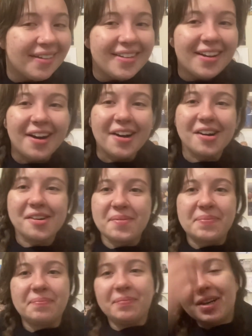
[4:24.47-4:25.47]

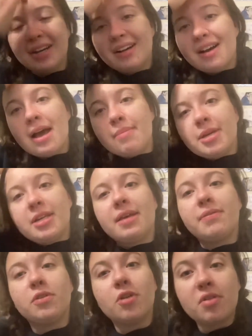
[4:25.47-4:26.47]
I mean, if
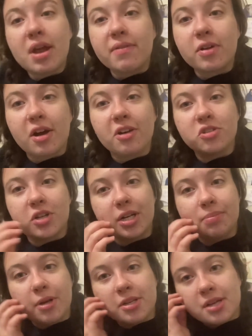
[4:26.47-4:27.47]
you don't have a College Credit
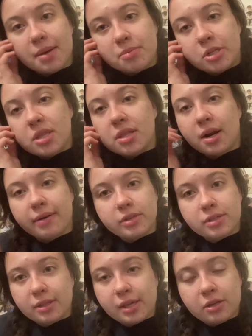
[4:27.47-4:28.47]
Plus option, then
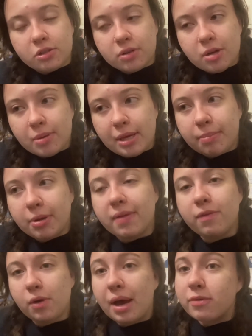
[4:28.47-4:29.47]
obviously like do AP, but if
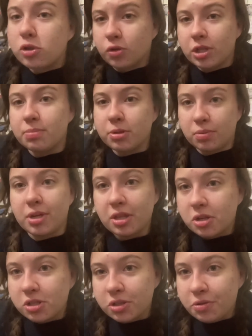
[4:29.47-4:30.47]
you have a choice between the
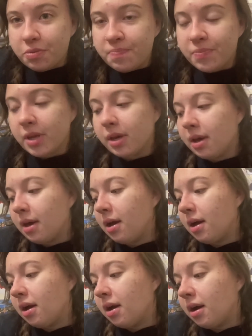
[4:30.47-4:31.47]
two,
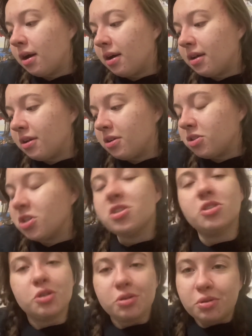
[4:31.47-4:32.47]
just
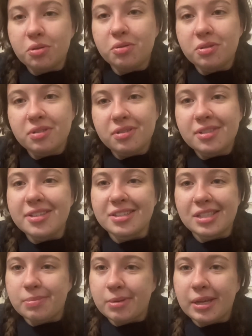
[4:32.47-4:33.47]
do
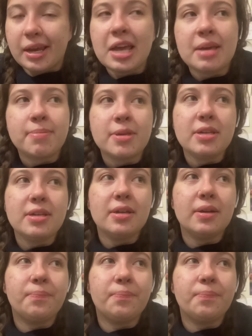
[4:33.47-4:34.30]
CCP. AP